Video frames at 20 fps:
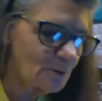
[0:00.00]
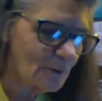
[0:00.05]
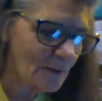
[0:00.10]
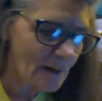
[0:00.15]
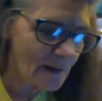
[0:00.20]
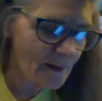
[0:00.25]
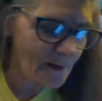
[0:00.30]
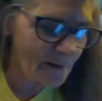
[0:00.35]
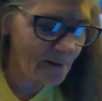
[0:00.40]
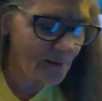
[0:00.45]

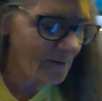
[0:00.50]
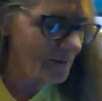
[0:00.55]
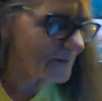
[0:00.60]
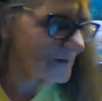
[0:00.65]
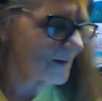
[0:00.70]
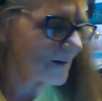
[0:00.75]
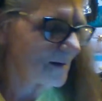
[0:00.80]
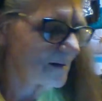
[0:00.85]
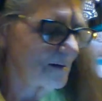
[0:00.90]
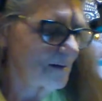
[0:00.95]
that.
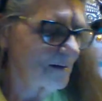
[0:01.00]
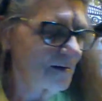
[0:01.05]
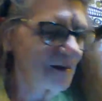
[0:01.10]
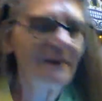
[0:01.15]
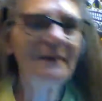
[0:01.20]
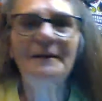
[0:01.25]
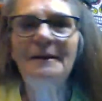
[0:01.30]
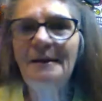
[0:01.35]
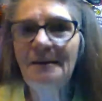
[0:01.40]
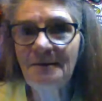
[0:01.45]

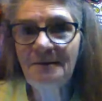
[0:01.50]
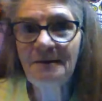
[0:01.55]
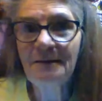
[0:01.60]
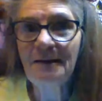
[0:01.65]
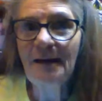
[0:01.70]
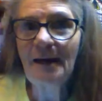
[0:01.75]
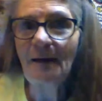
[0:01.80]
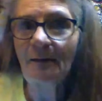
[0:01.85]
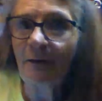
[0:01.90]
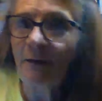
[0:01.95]
I sit
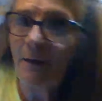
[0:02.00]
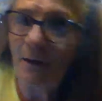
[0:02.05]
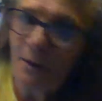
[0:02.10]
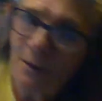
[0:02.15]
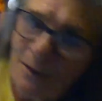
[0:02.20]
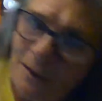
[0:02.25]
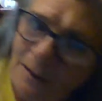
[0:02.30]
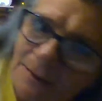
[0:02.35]
down here and I